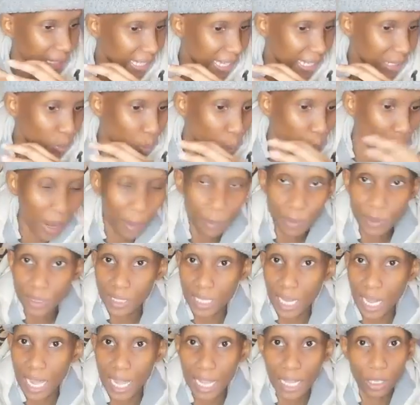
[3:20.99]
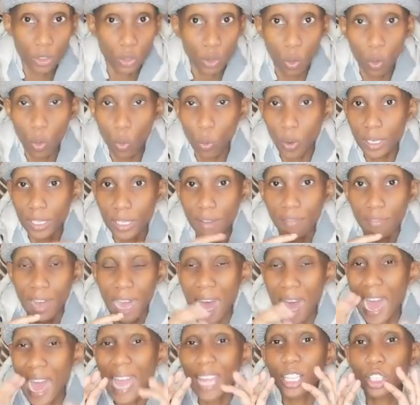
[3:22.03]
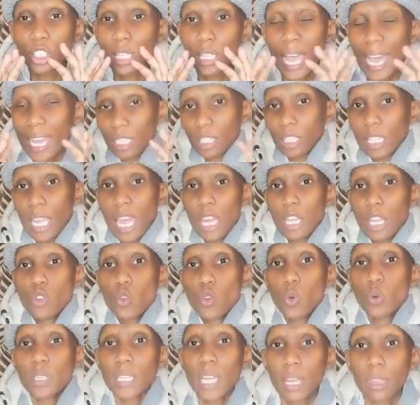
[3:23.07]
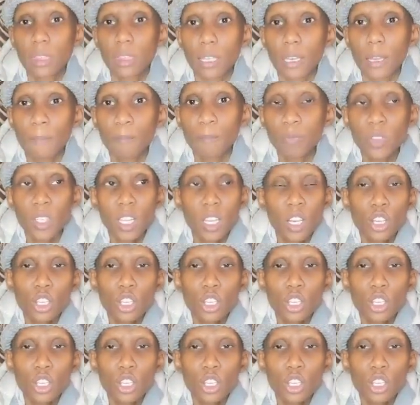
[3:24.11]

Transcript: that website or whatever, I know nothing.